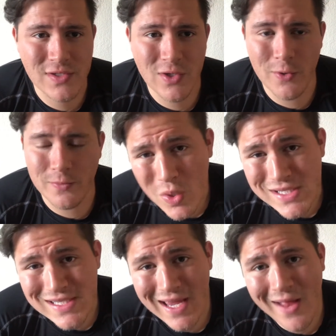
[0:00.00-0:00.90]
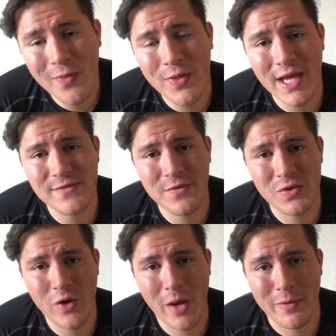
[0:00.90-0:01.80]
So once again, thanks for
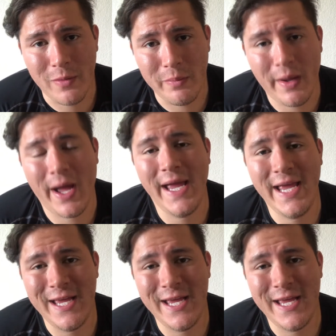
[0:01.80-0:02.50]
dropping by.